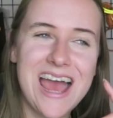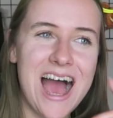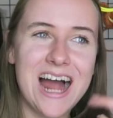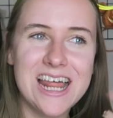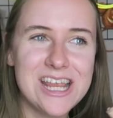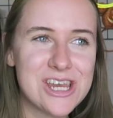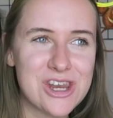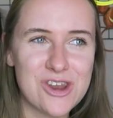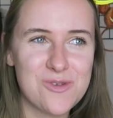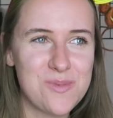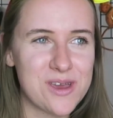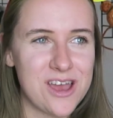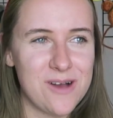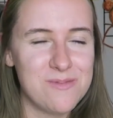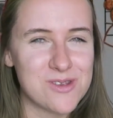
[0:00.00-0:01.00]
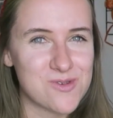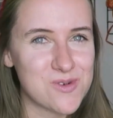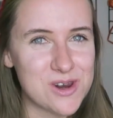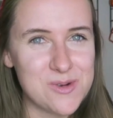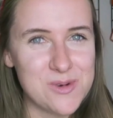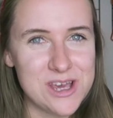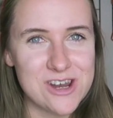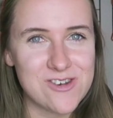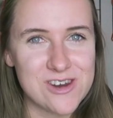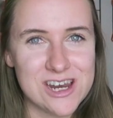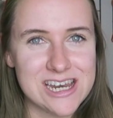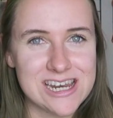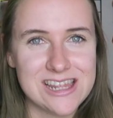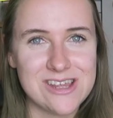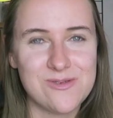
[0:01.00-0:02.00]
it's just become this really weird
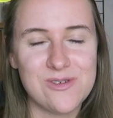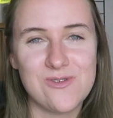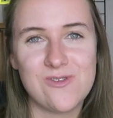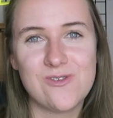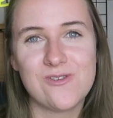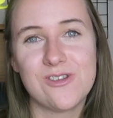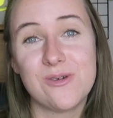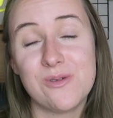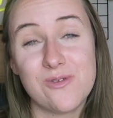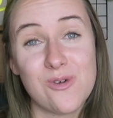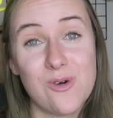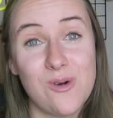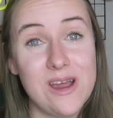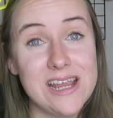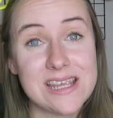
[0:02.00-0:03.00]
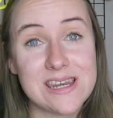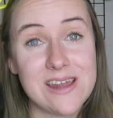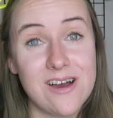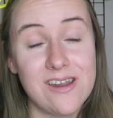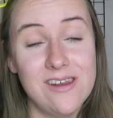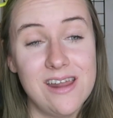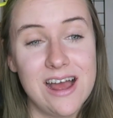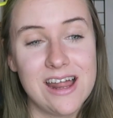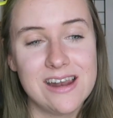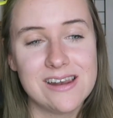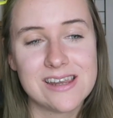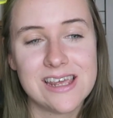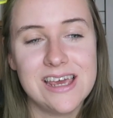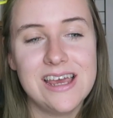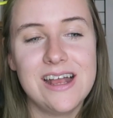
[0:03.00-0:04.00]
tradition that we've always done.
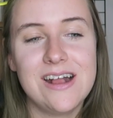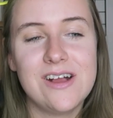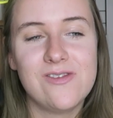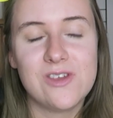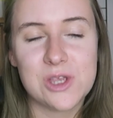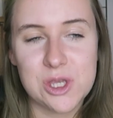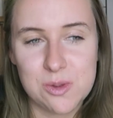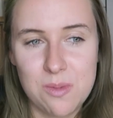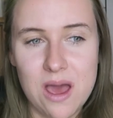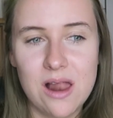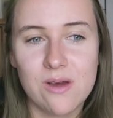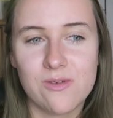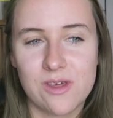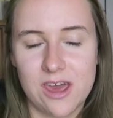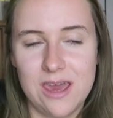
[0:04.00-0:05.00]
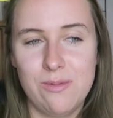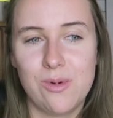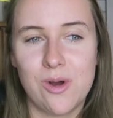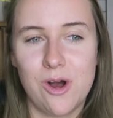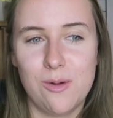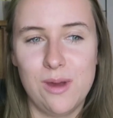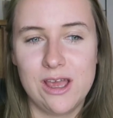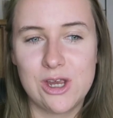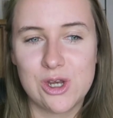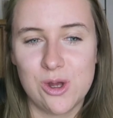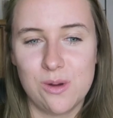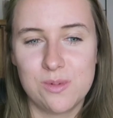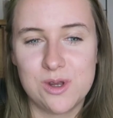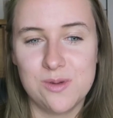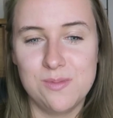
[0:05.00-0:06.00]
And the smell of the cable car bake
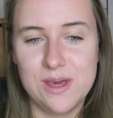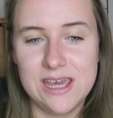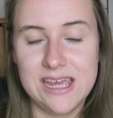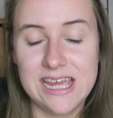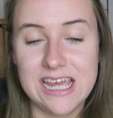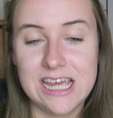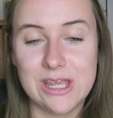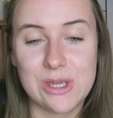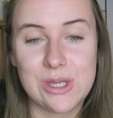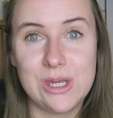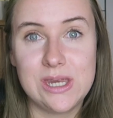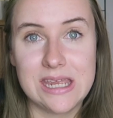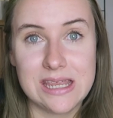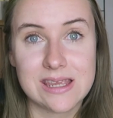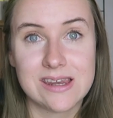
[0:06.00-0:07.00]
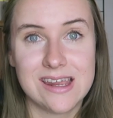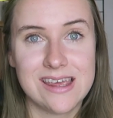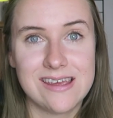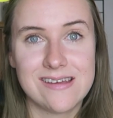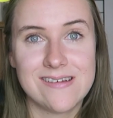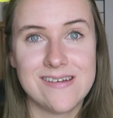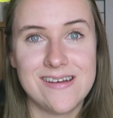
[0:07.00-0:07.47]
shop to me is Disney.